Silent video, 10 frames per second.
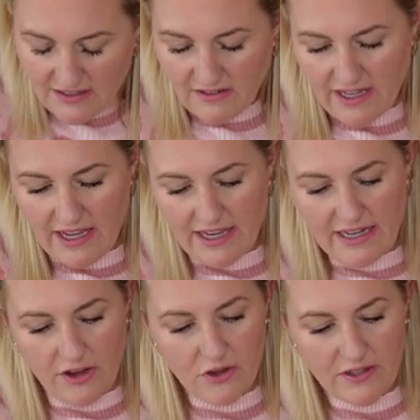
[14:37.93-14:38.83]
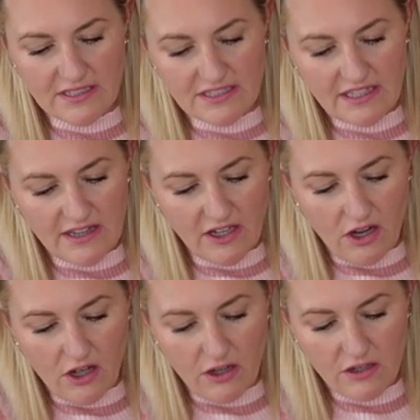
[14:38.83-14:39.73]
Okay, now you can see that
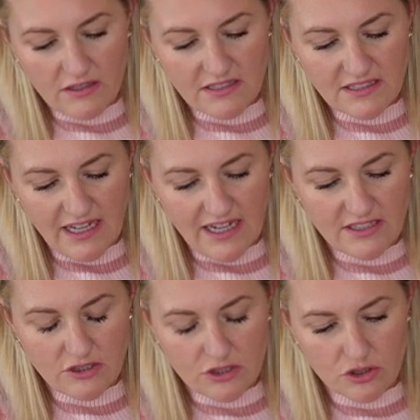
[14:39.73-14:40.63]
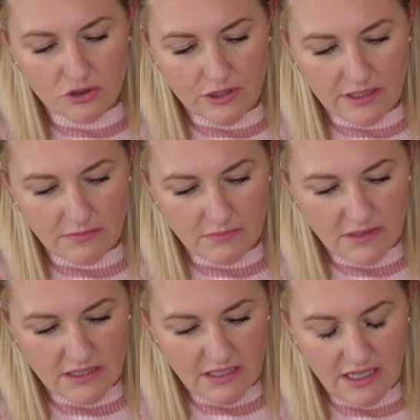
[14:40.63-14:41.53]
all sides are
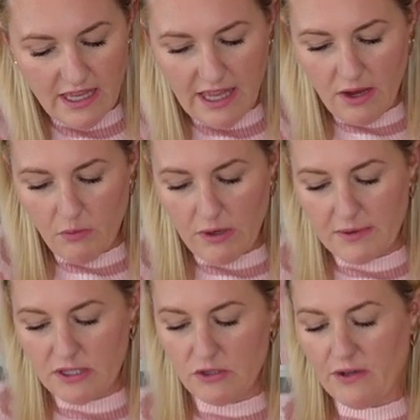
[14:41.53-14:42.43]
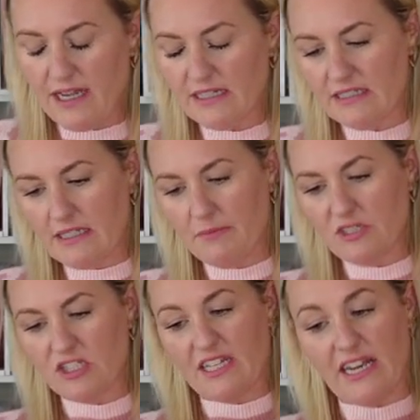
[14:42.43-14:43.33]
trimmed. What I'm gonna do next is I'm
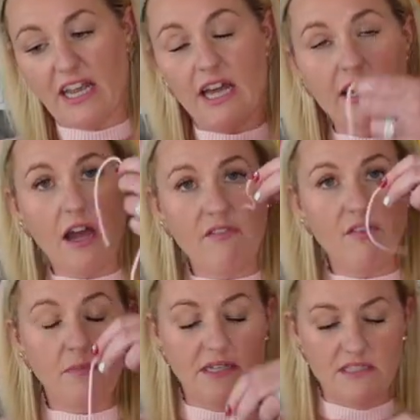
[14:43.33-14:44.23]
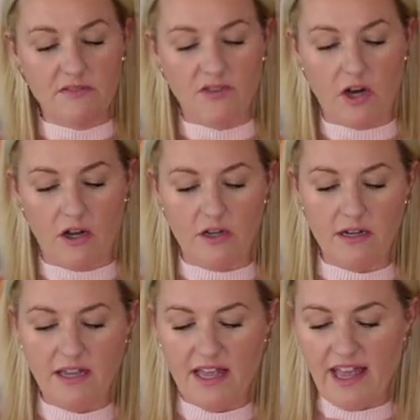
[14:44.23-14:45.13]
just gonna cut off a piece of
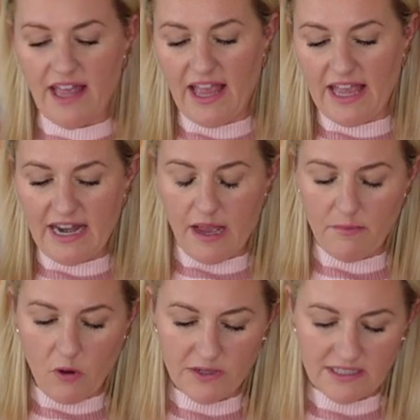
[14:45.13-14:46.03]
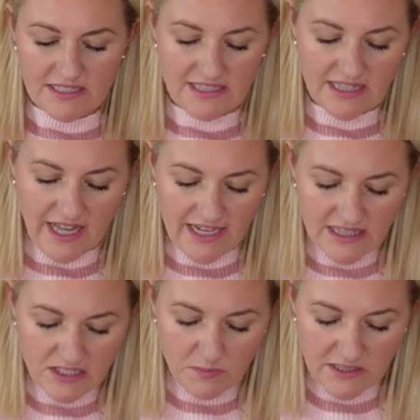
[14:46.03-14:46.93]
yarn and I'm going to slide
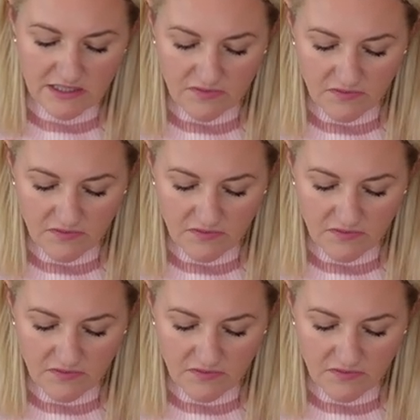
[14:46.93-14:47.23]
this piece